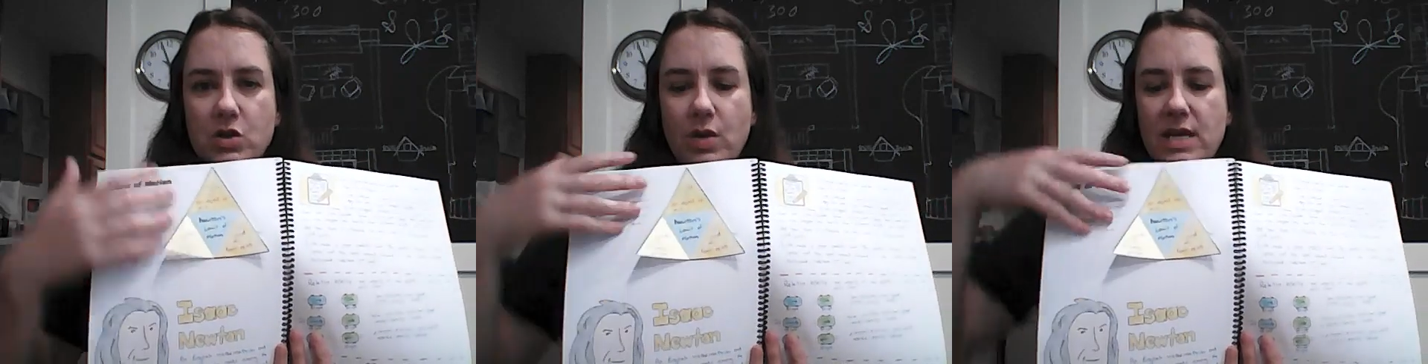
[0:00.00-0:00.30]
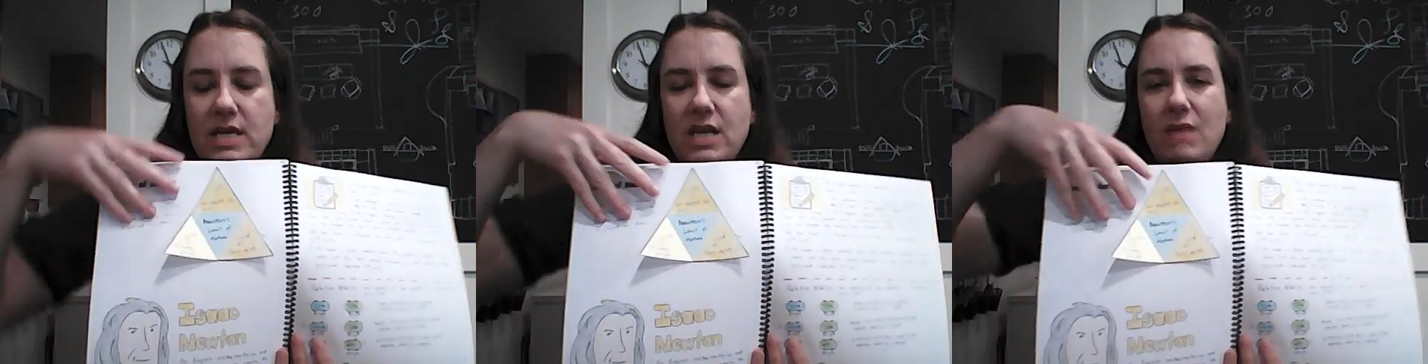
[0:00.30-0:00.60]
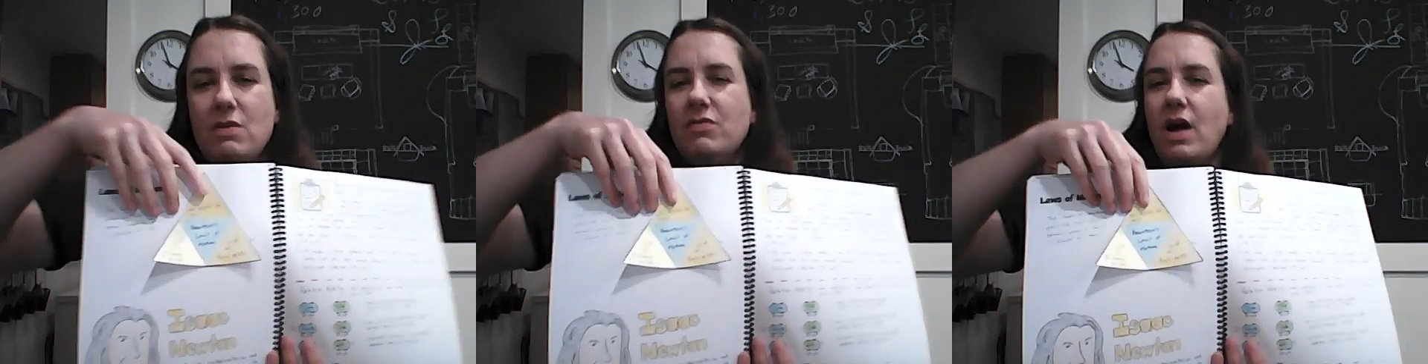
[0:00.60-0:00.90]
So
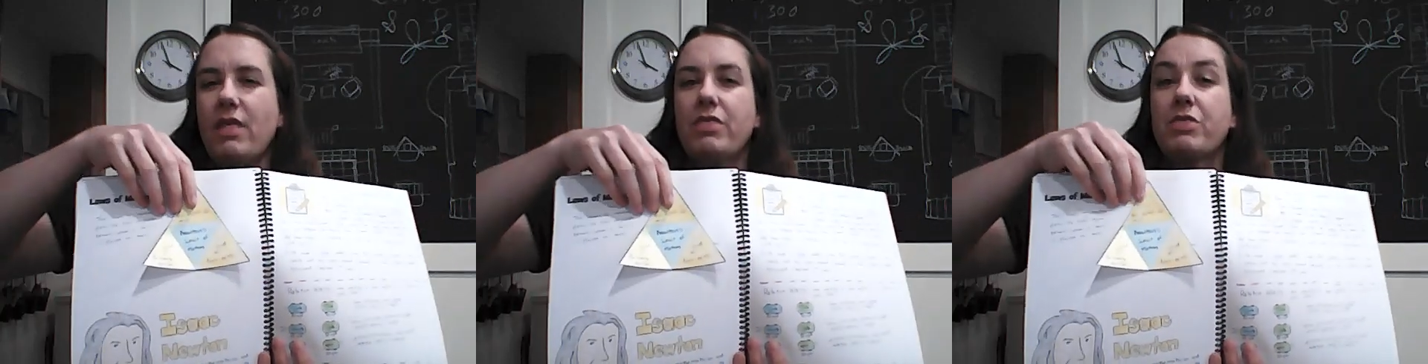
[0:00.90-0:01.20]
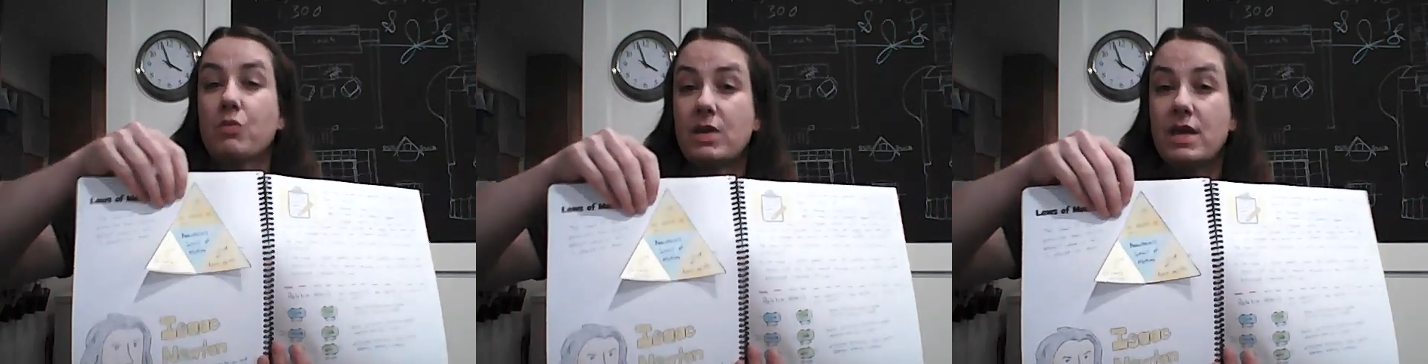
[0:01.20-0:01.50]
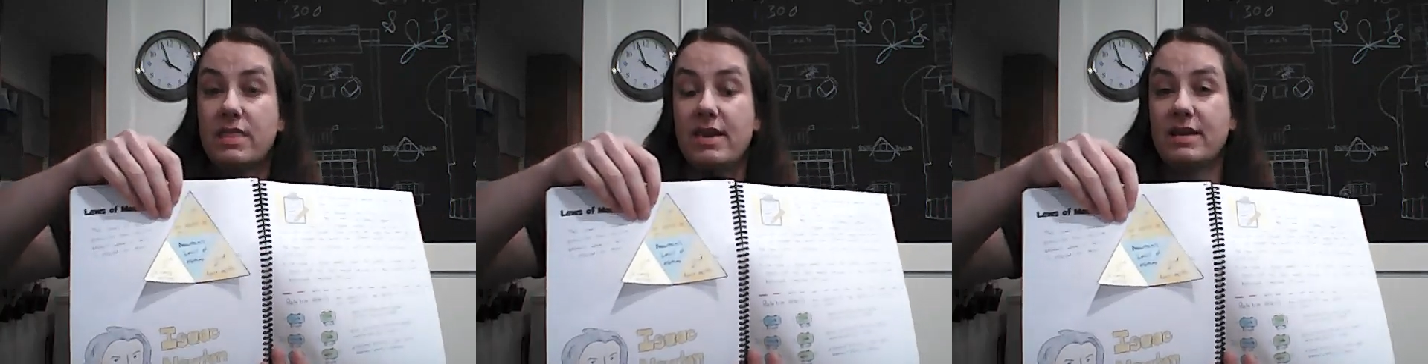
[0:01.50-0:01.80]
anytime you've got
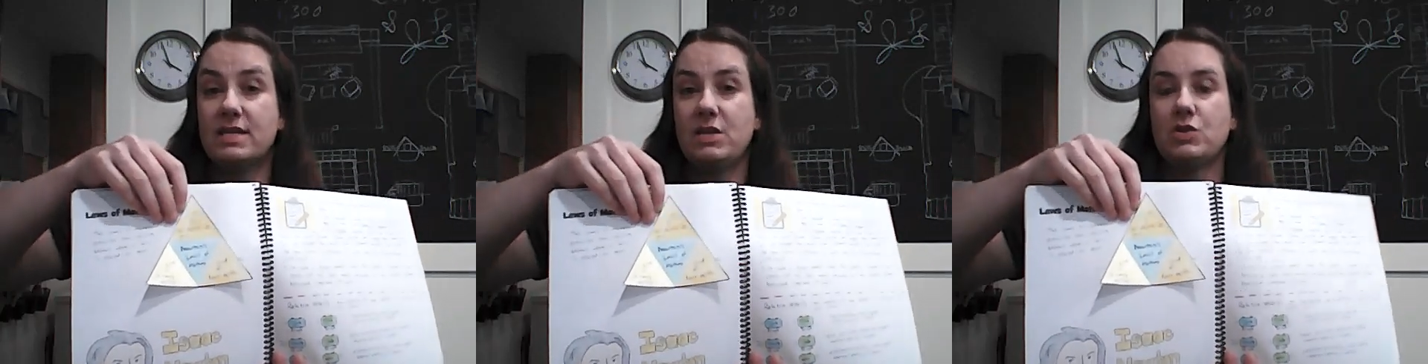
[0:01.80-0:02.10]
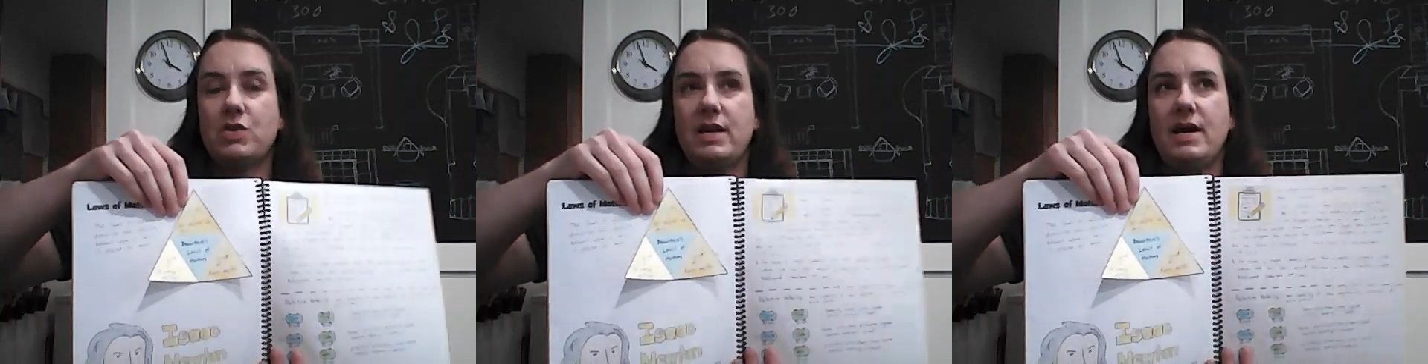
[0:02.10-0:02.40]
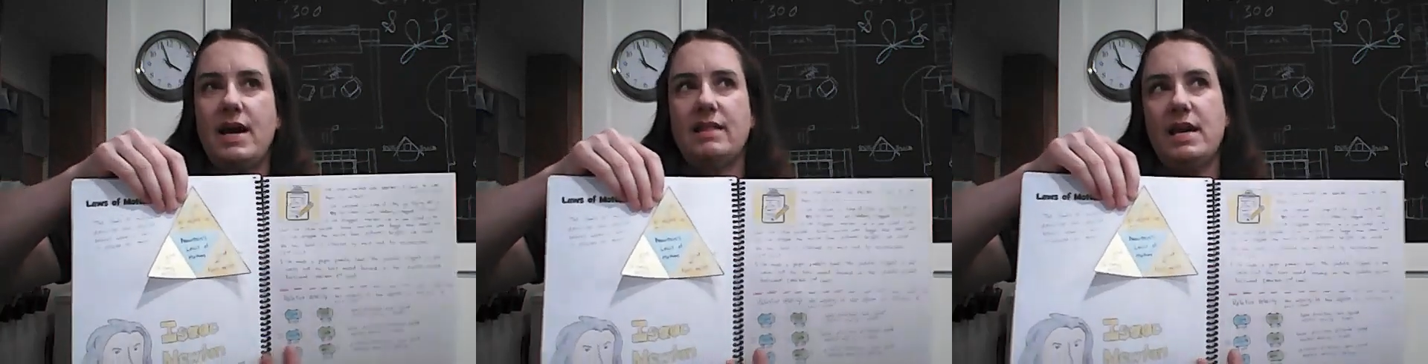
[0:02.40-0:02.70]
3 things that you're trying
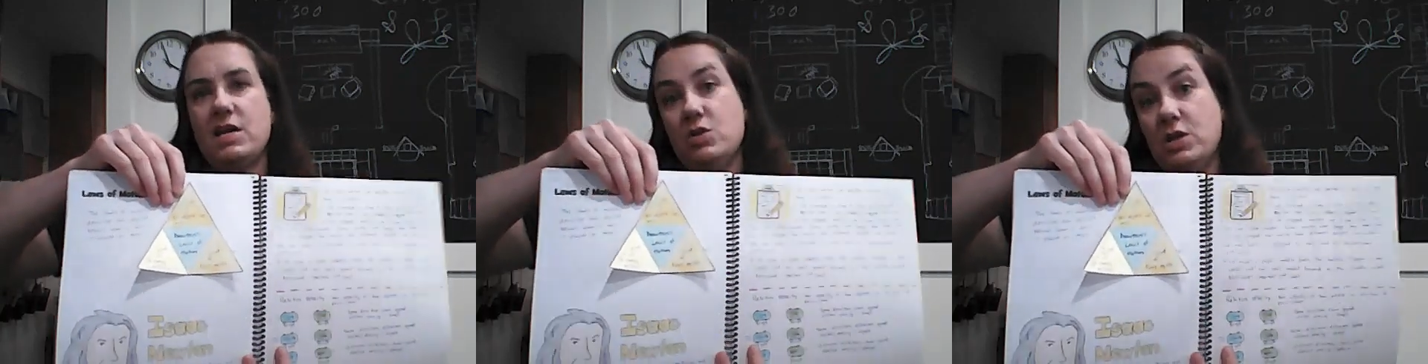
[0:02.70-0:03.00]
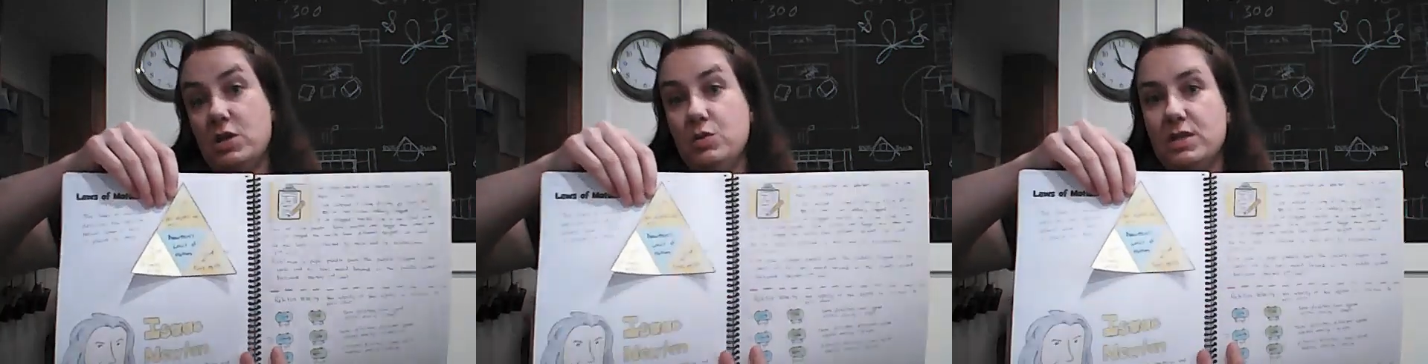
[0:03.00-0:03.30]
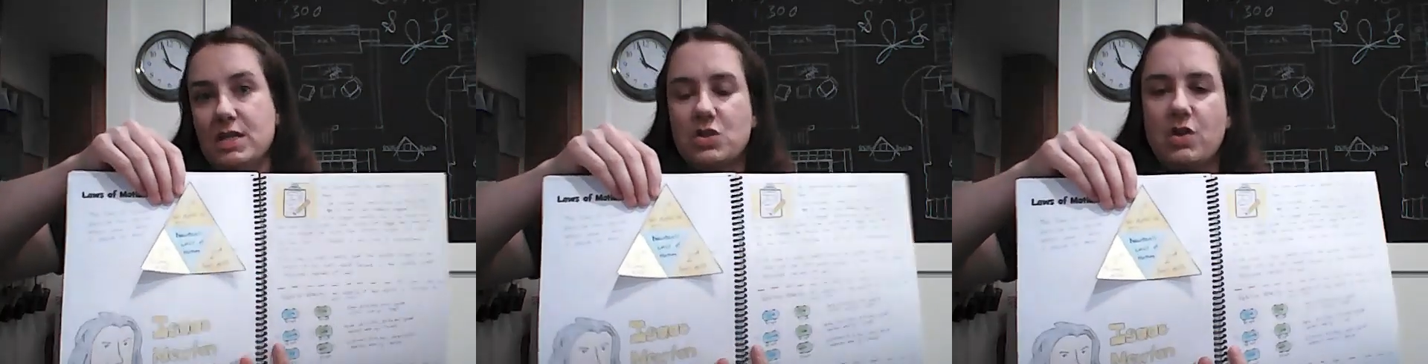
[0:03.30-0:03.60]
to highlight, you could
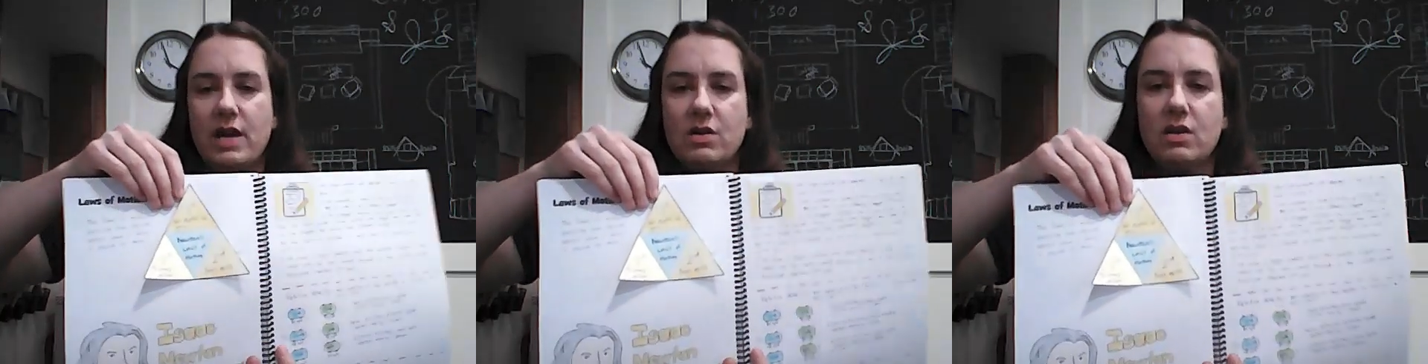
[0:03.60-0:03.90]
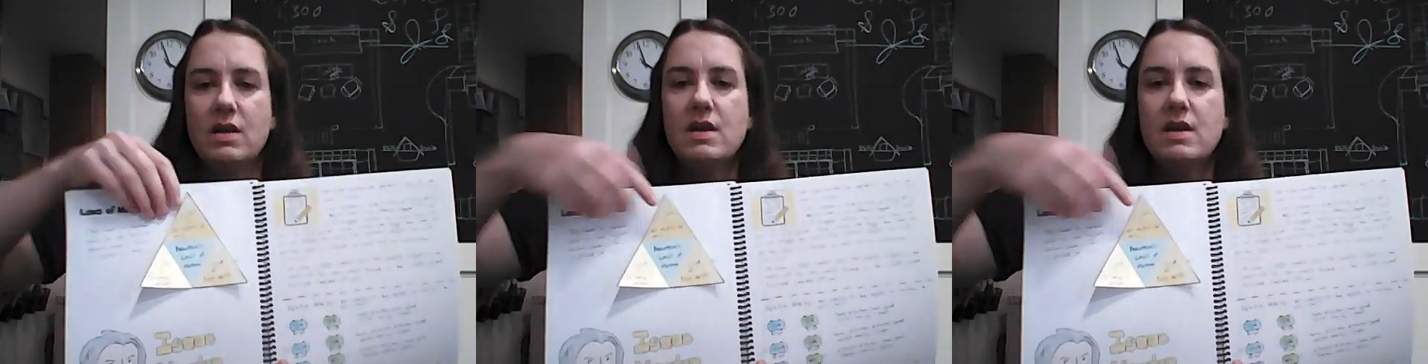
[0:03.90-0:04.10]
use this triangle.